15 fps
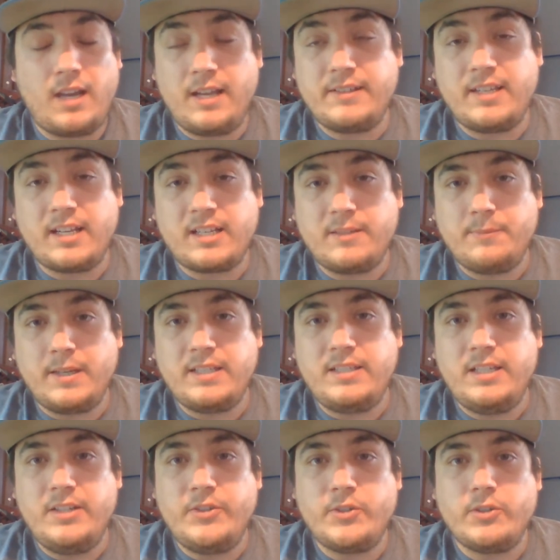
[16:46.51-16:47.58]
contacted my
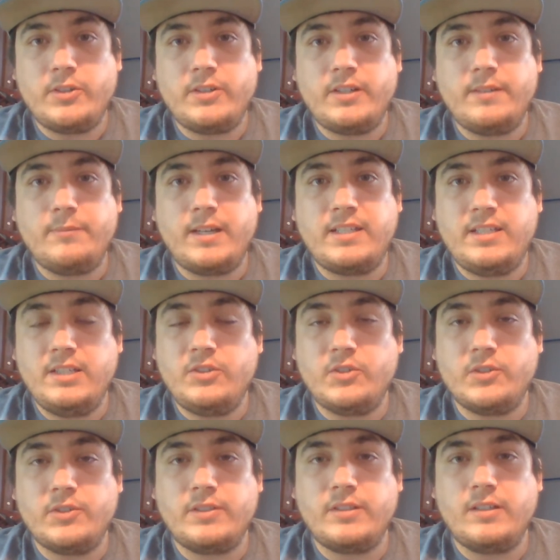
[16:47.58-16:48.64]
teacher, and my
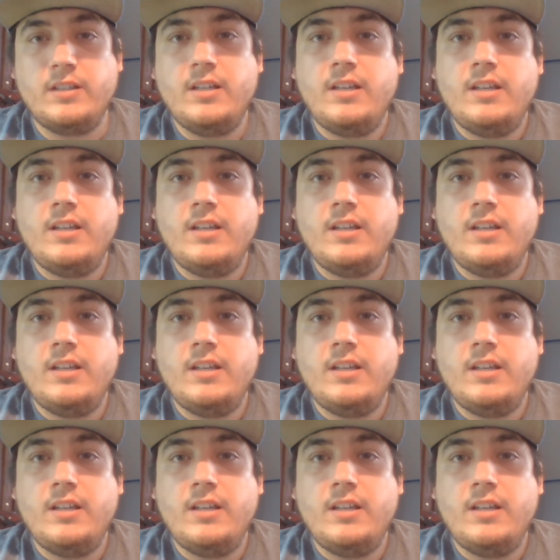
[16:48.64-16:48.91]
teacher's